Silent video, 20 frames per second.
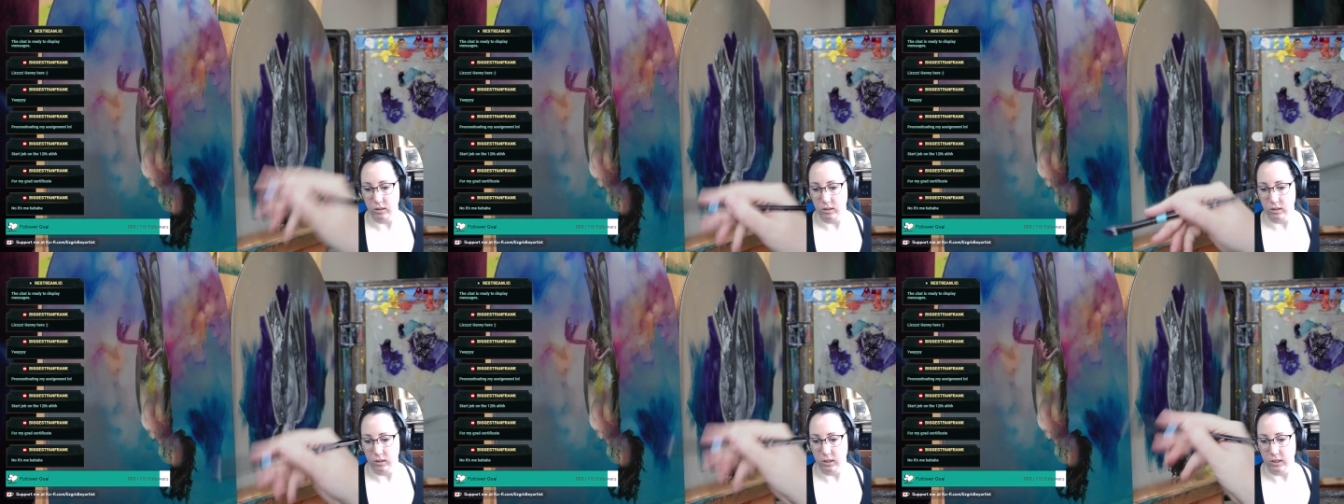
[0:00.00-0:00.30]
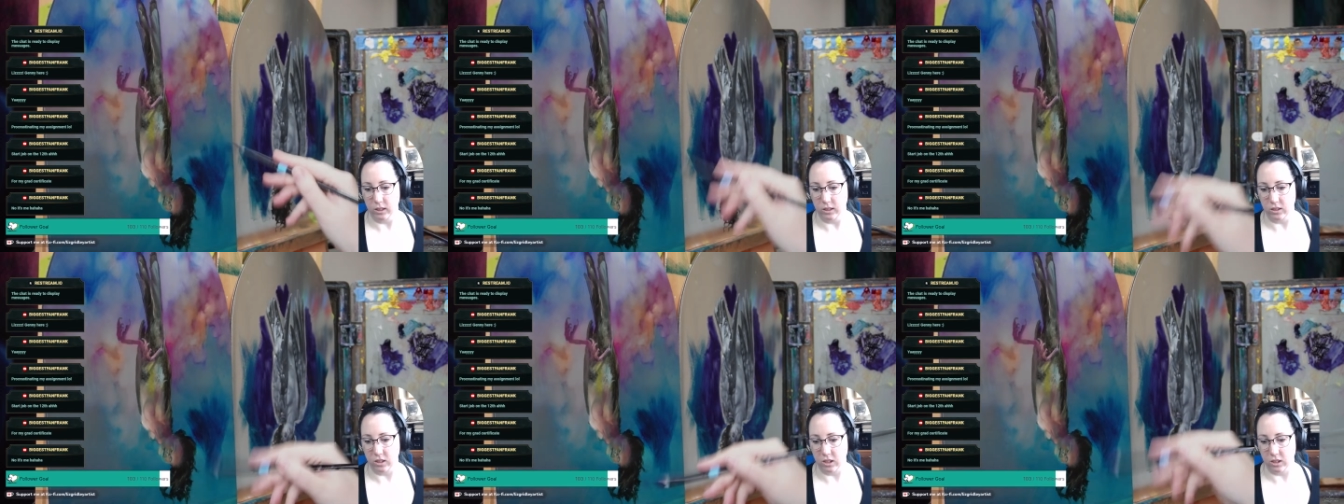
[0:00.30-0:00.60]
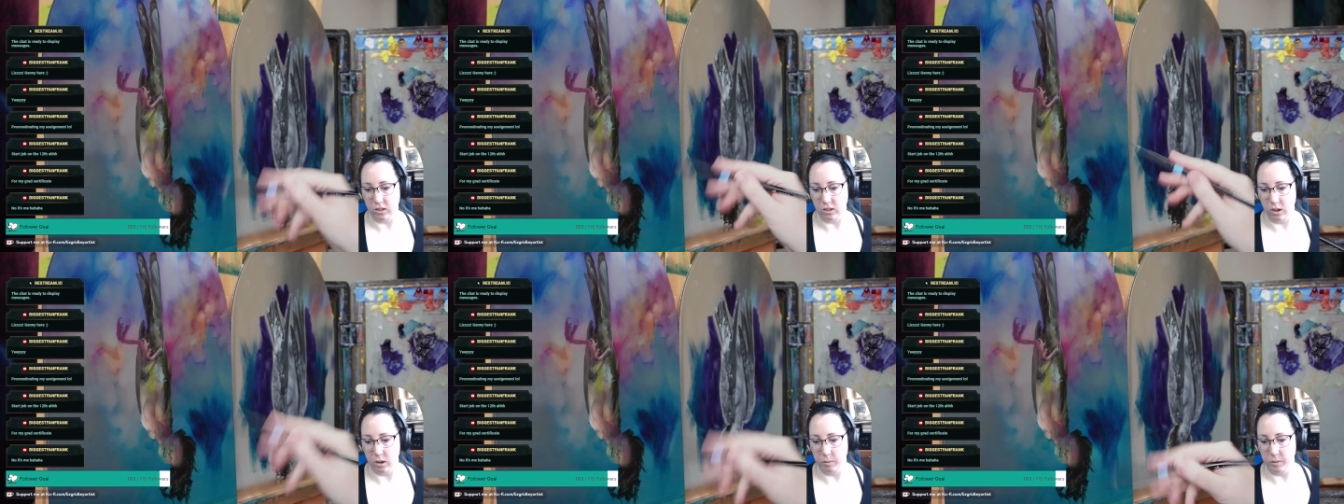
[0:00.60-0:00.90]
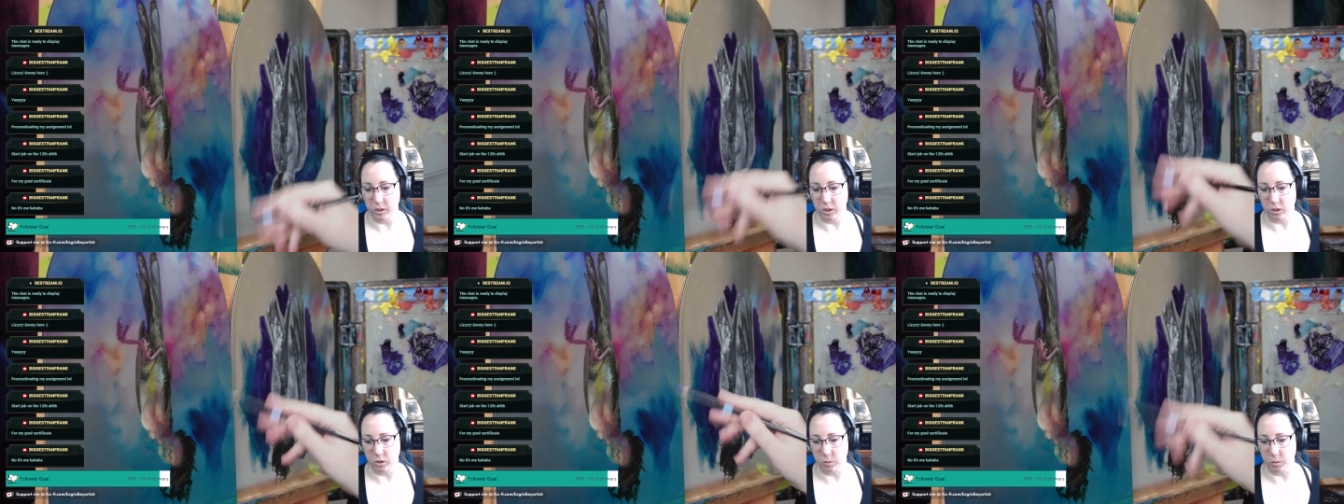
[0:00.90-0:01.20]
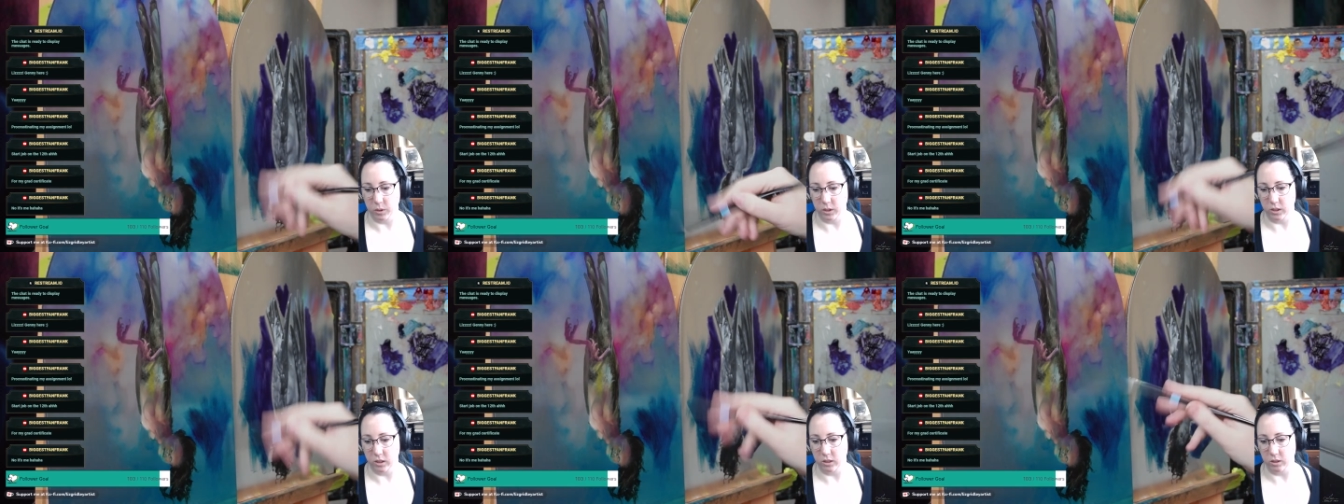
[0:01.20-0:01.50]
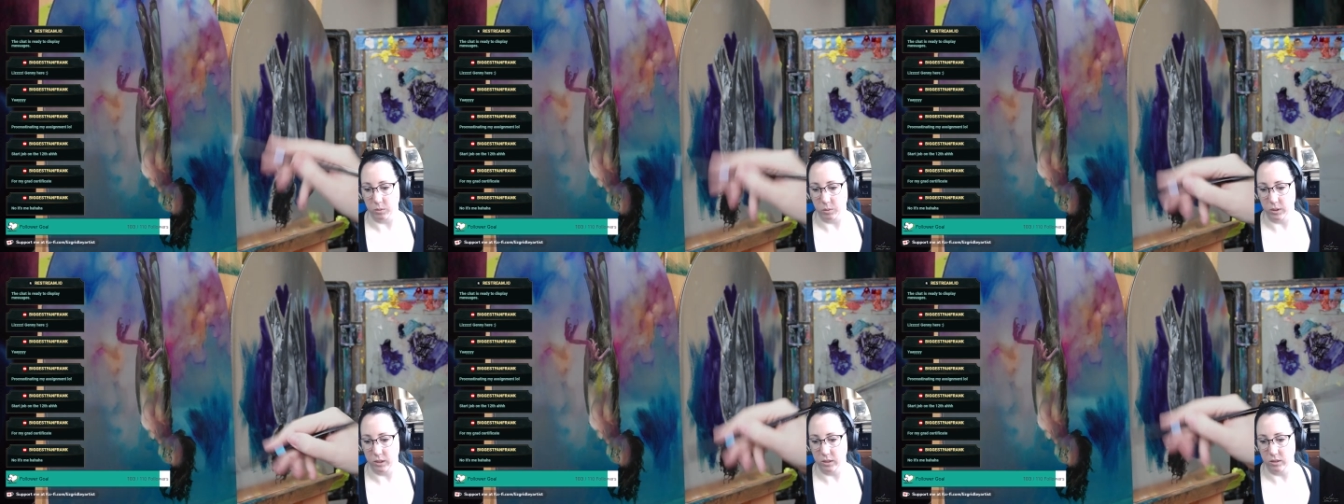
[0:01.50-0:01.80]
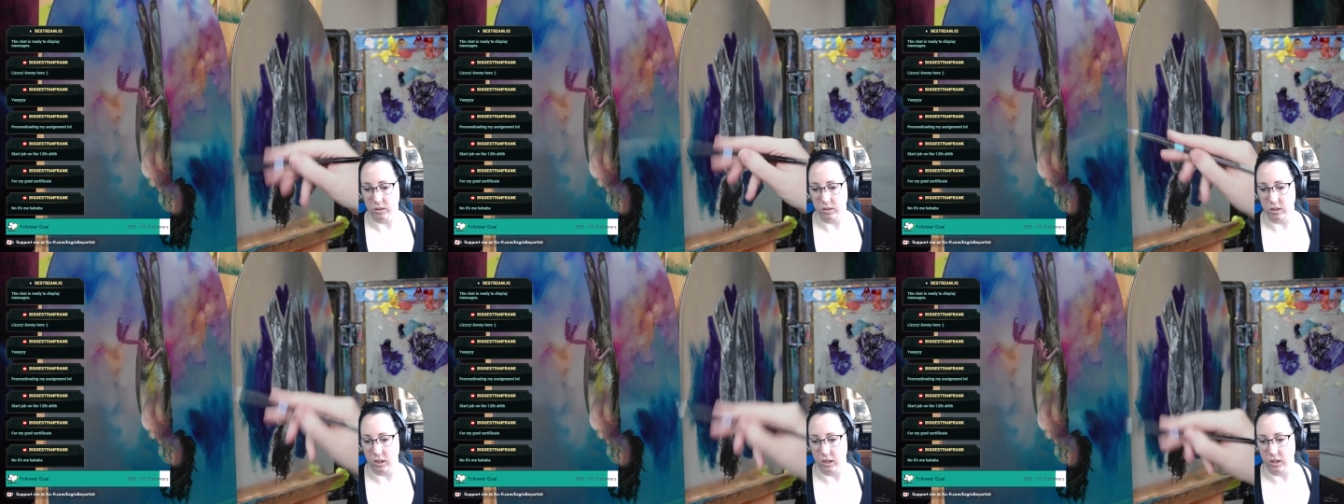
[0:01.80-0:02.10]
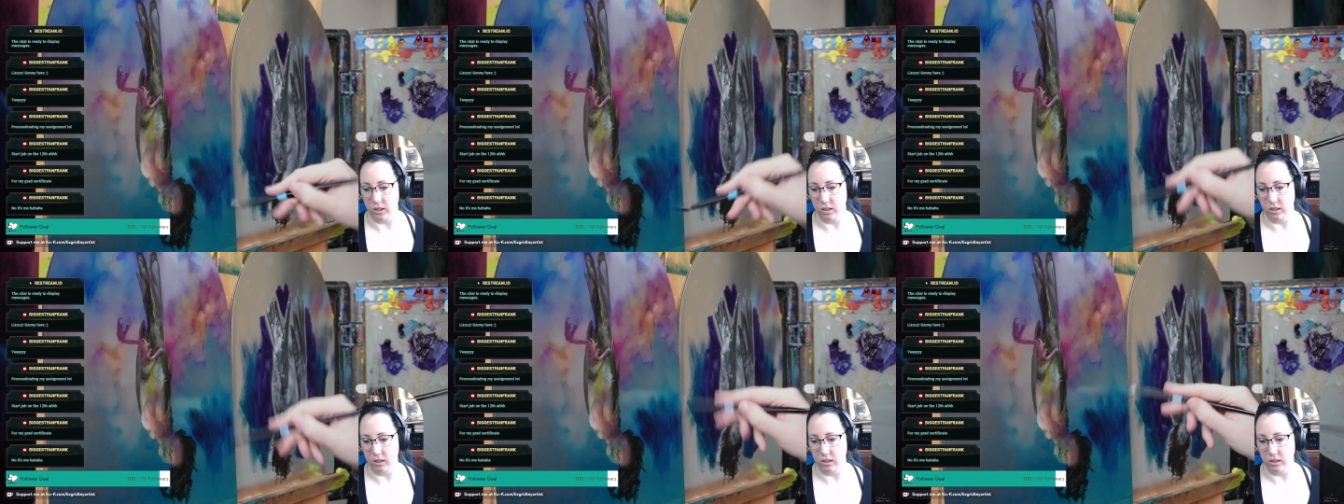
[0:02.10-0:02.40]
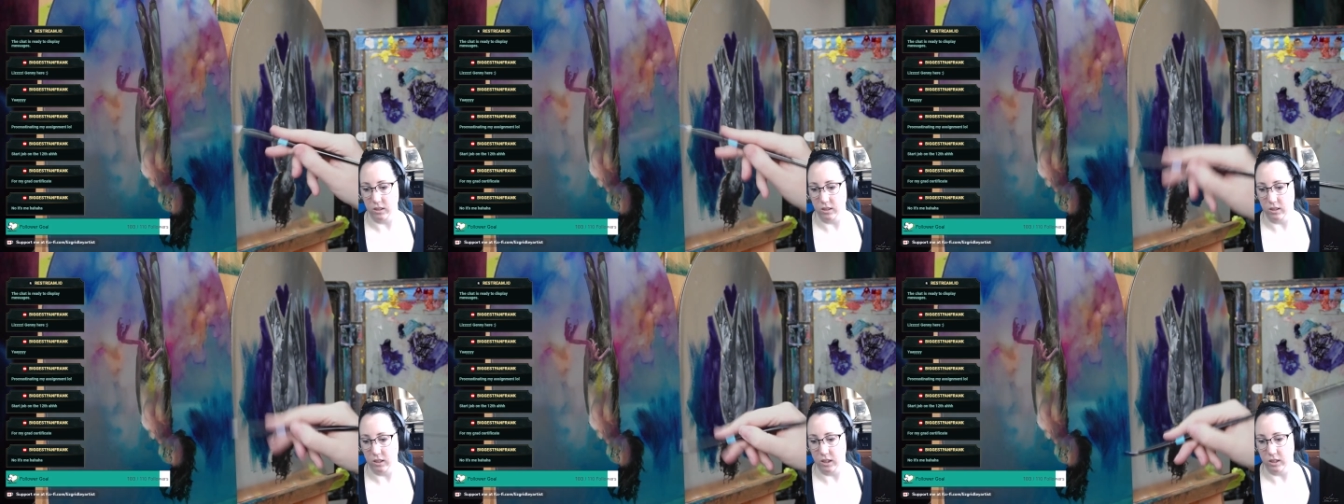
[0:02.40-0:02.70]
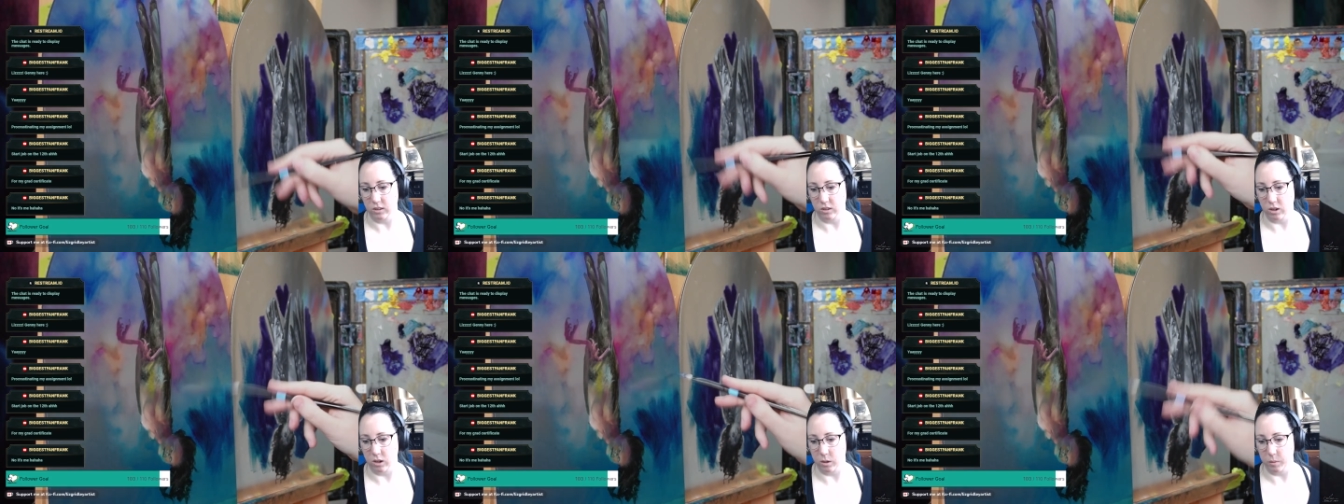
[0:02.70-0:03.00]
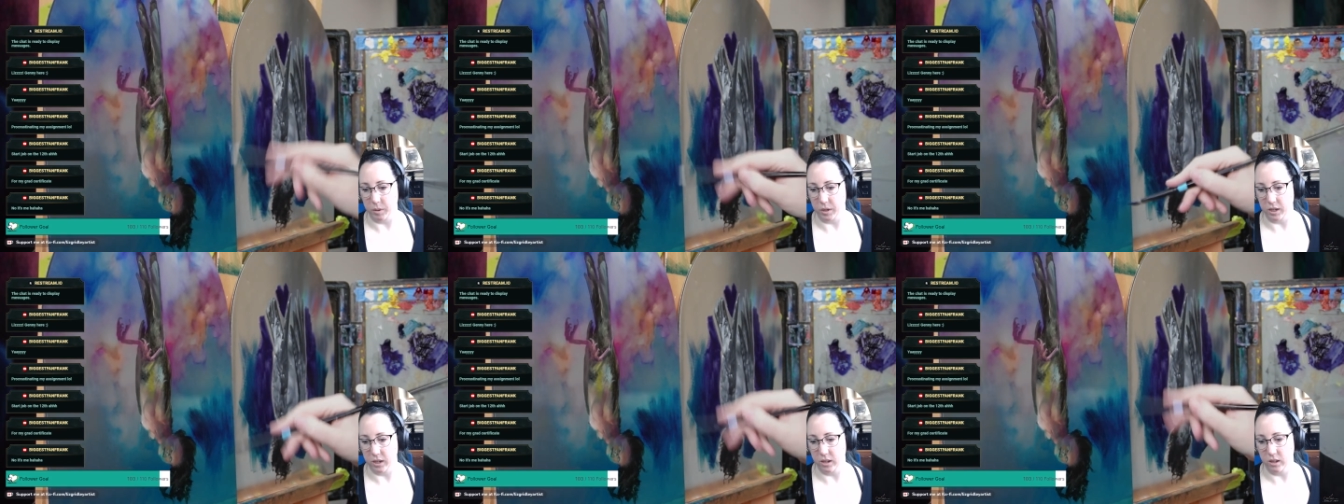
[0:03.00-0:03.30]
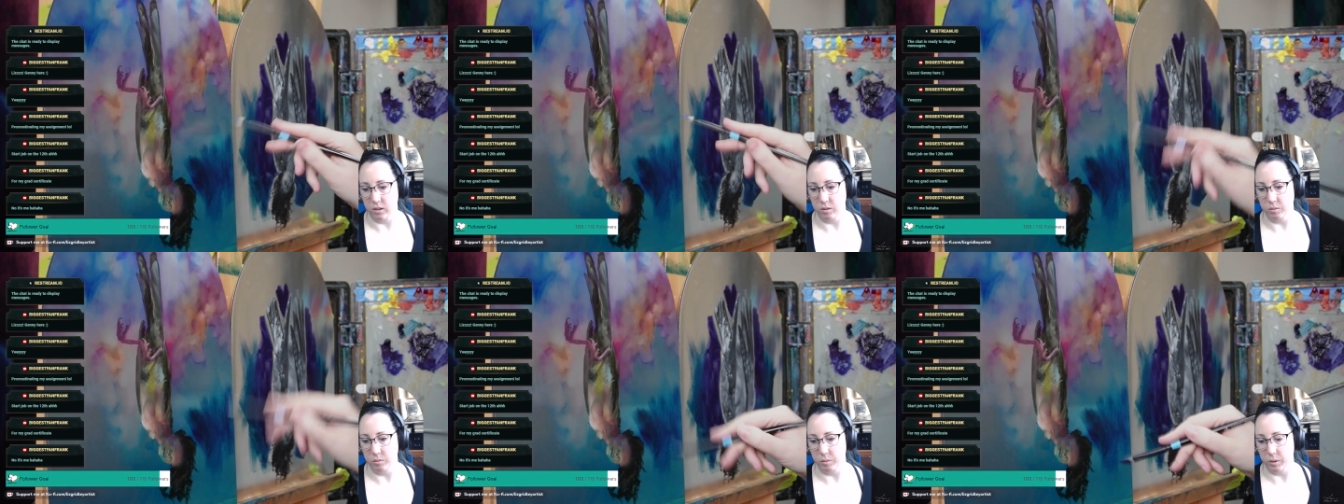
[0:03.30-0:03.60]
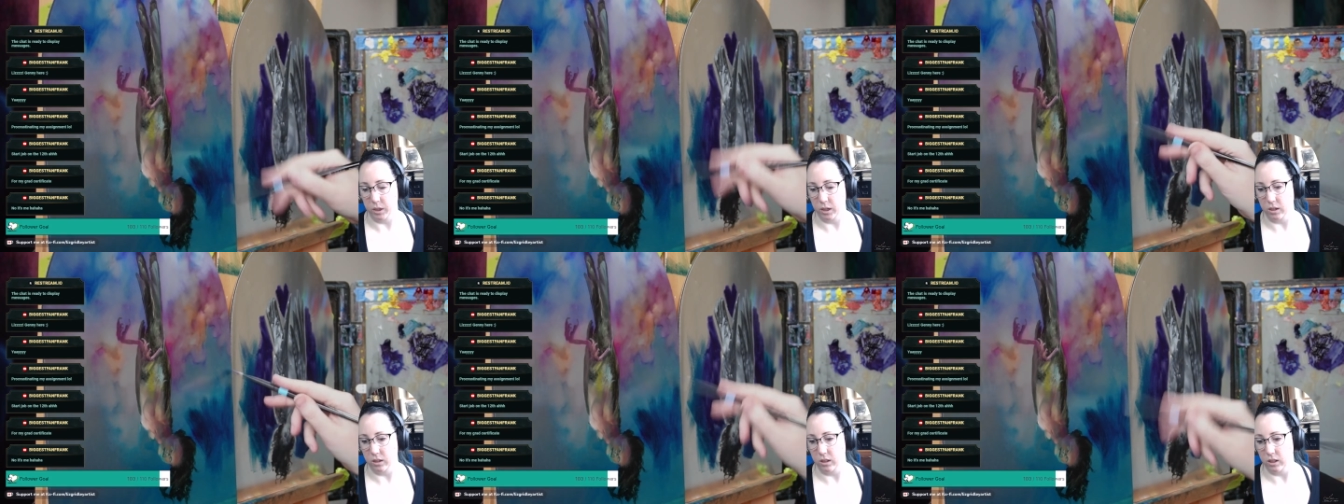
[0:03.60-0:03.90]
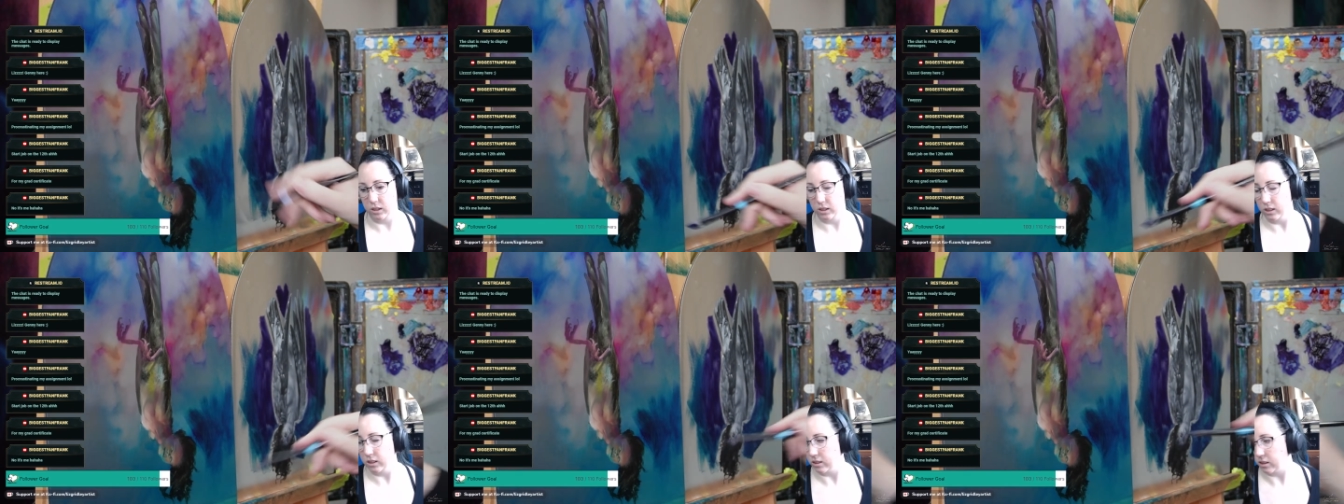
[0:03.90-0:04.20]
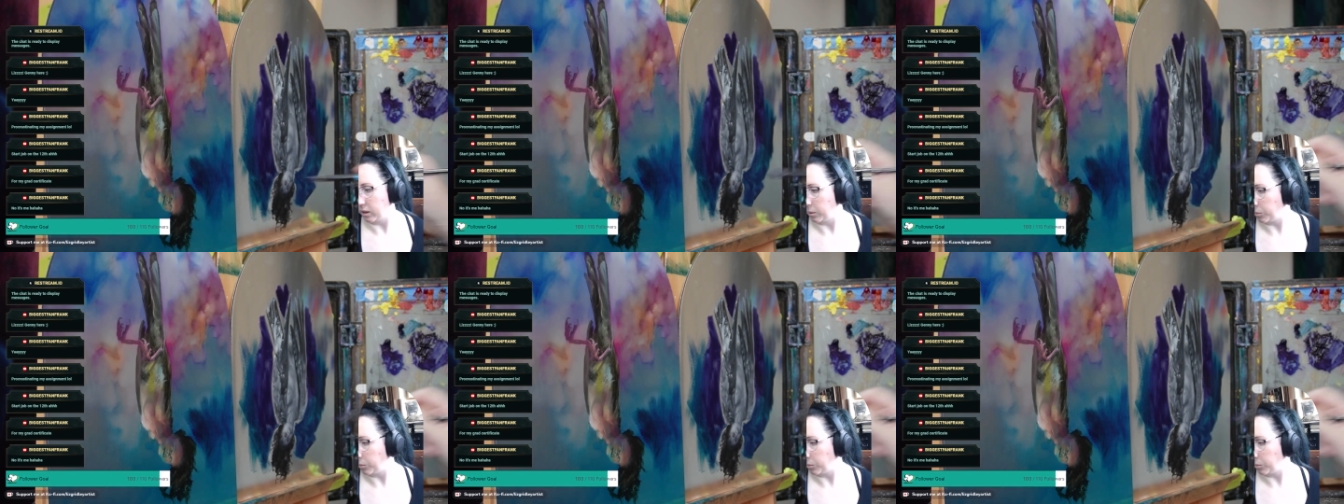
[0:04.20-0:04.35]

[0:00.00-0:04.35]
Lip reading: Is the assignment just one of those ones that it's got to be done, but it's like